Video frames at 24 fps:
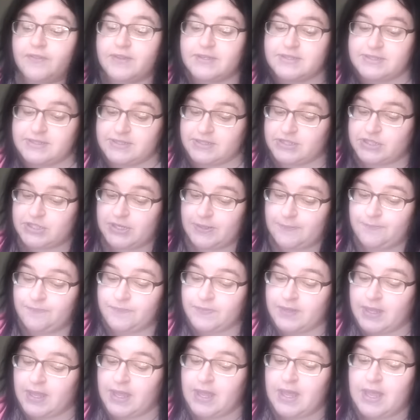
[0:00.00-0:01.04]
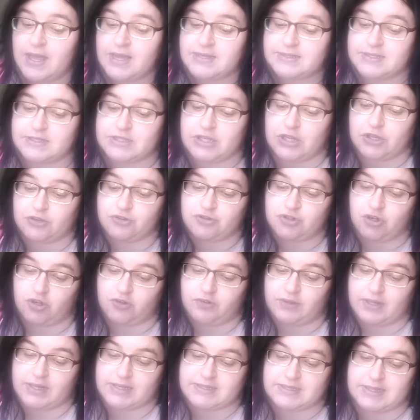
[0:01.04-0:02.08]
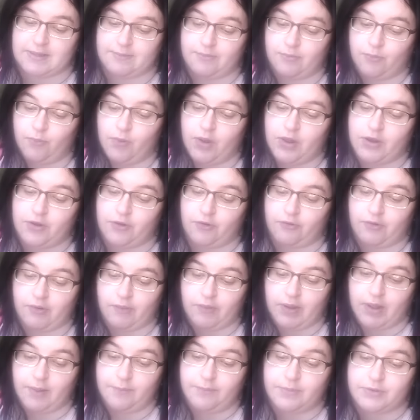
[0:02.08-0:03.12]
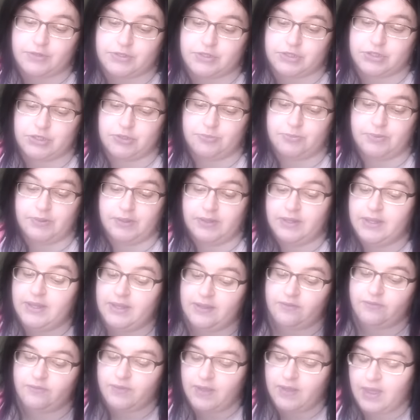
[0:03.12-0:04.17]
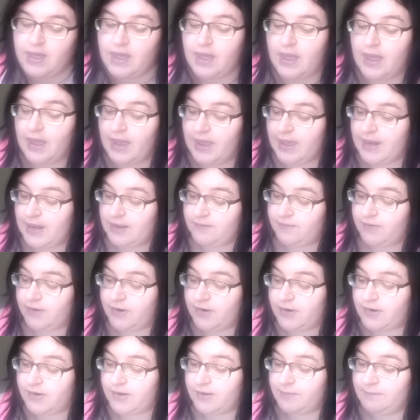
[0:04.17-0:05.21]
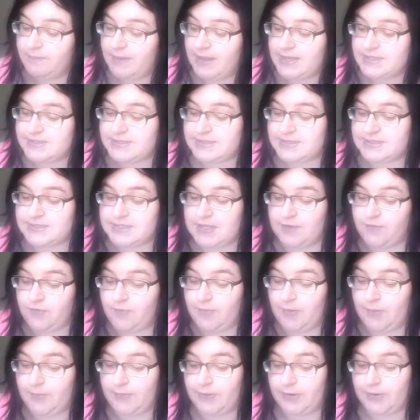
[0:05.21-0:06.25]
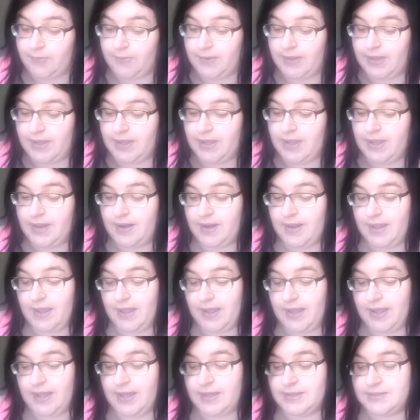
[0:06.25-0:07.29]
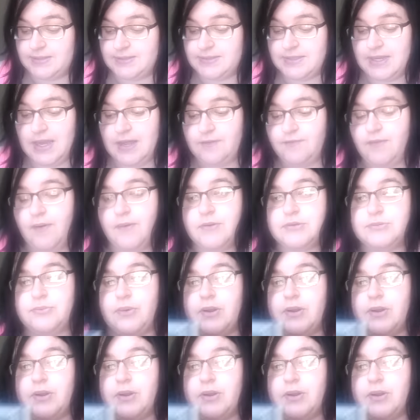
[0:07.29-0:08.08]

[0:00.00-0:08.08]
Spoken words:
this edition. It says, "All children except one grow up, do you believe?" And I've heard amazing stuff about Peter Pan, and I've always